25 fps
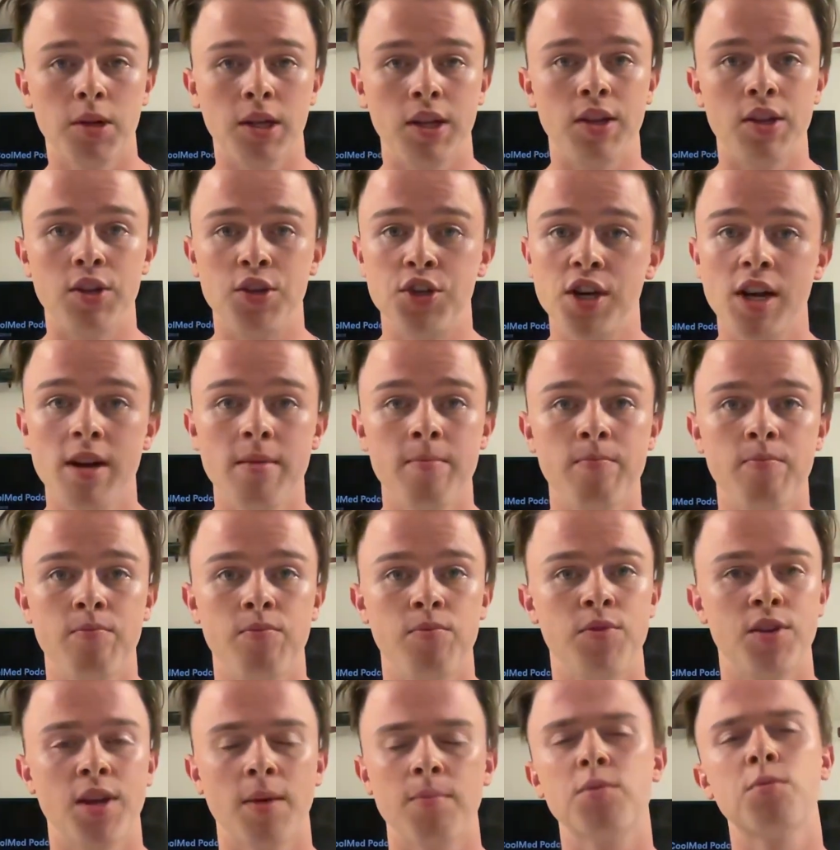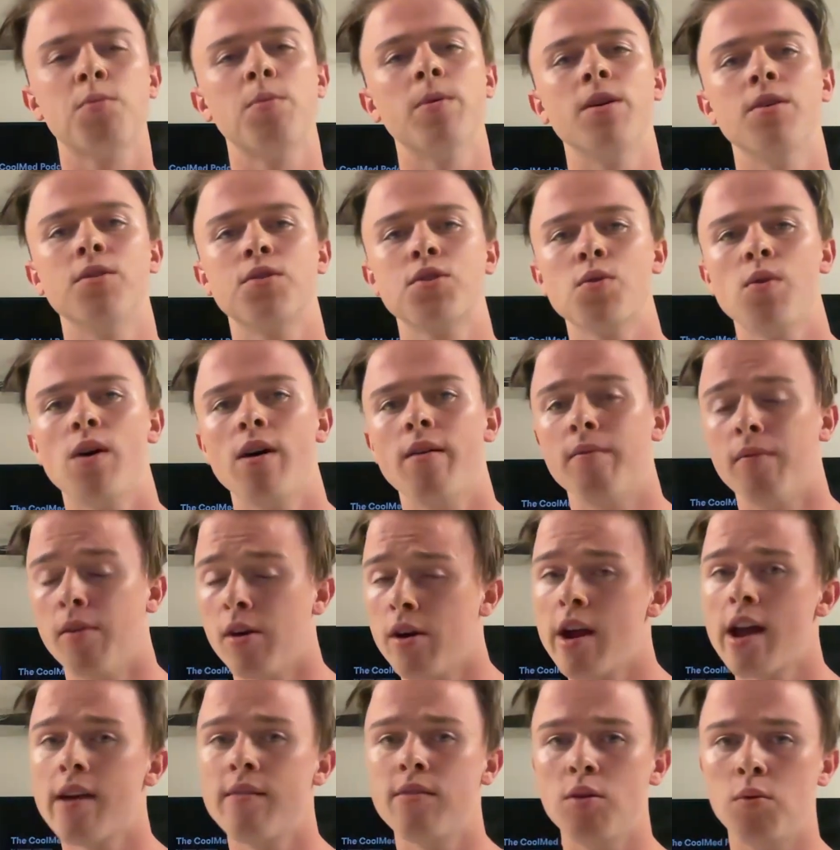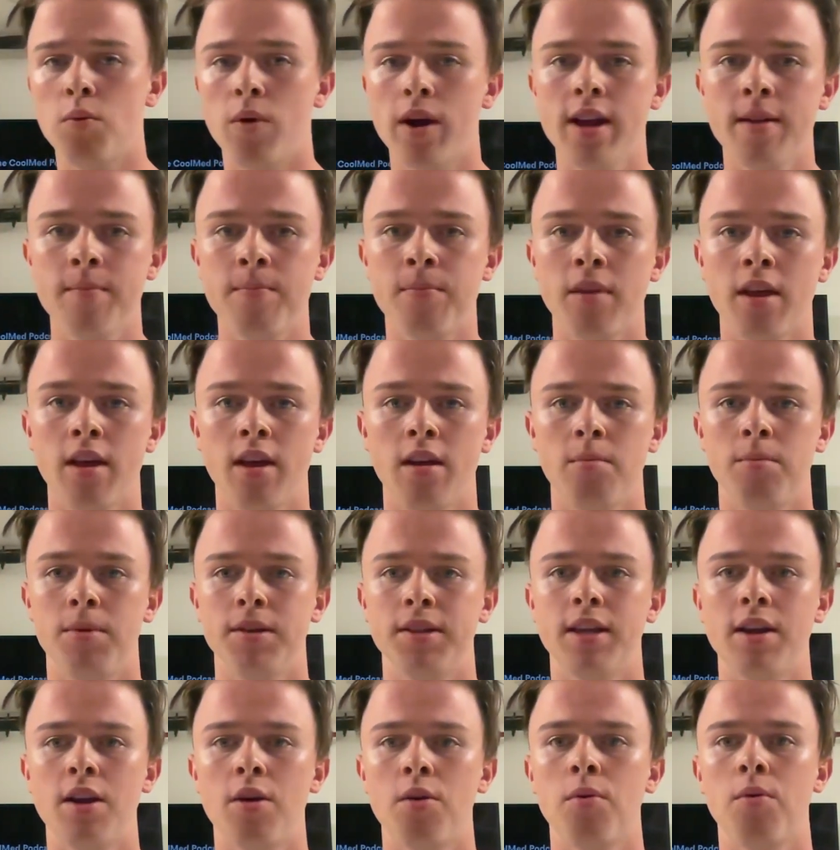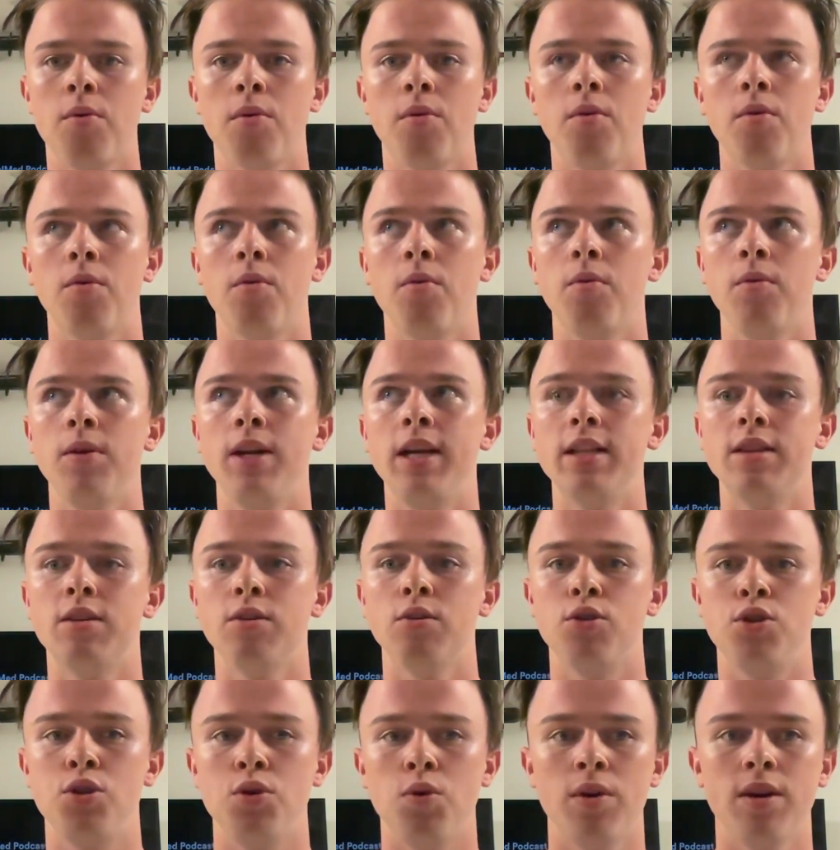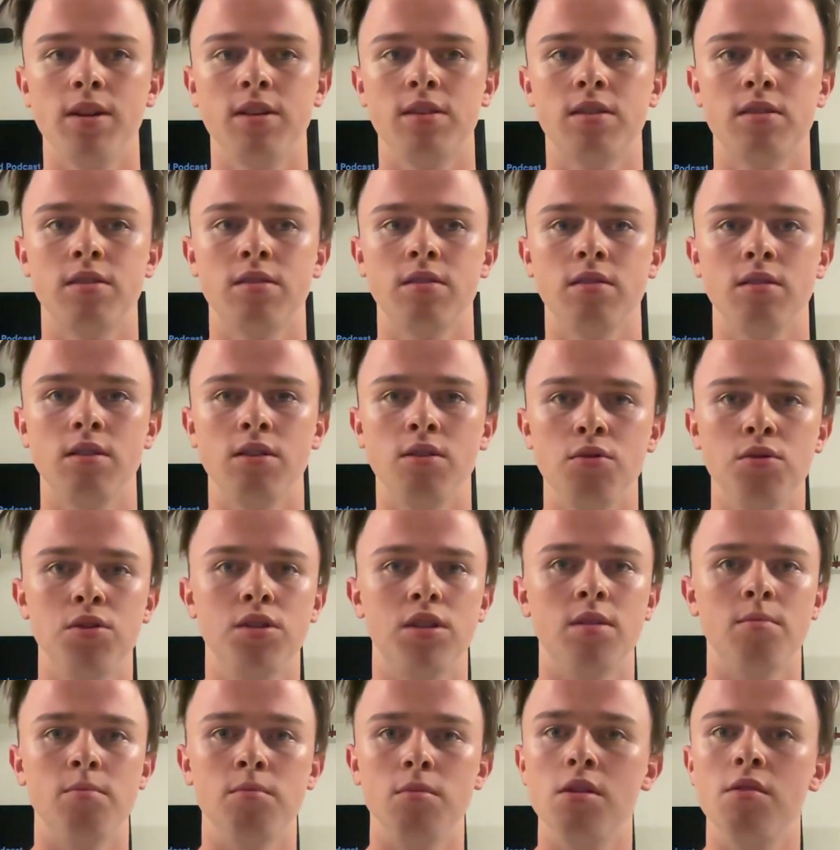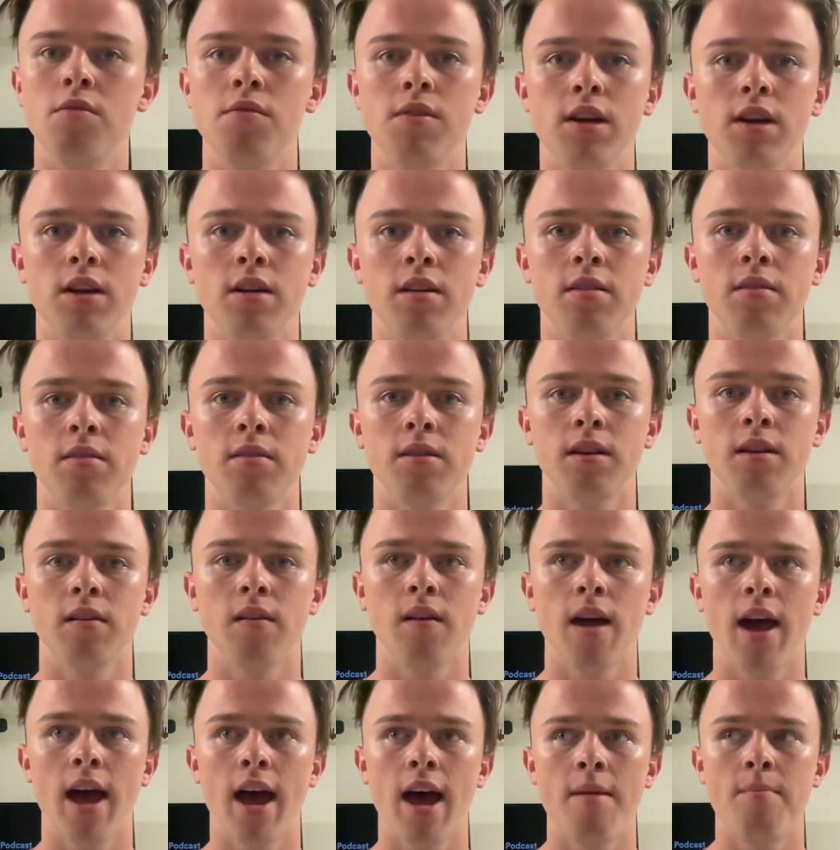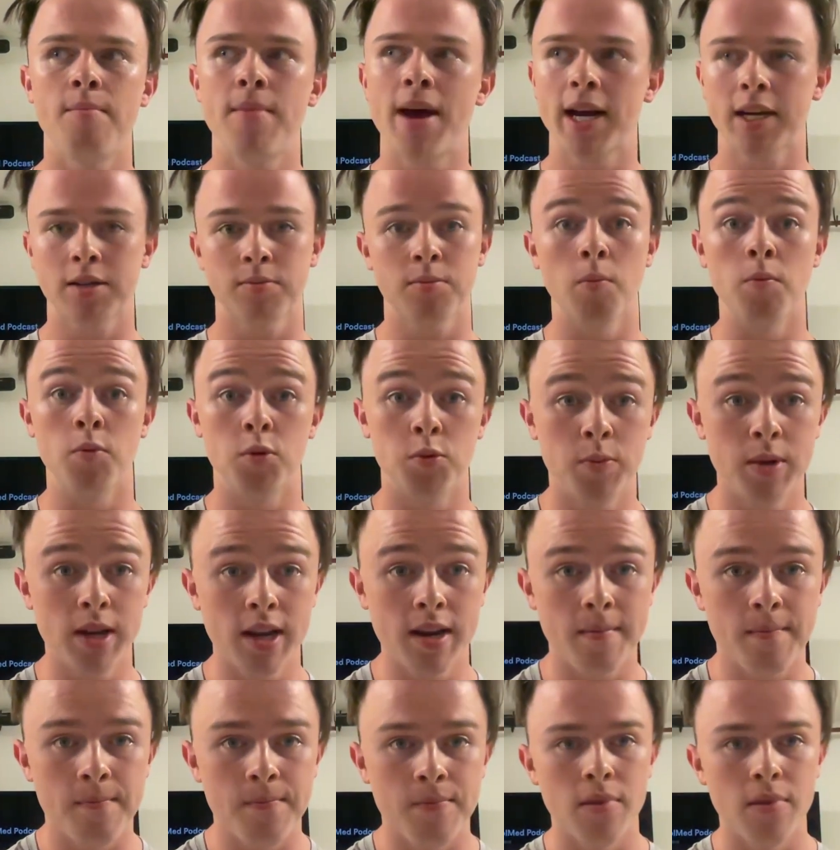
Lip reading: in the gym, some sprinters squat very heavy weight, but they don't get their joints used to moving at maximum speed.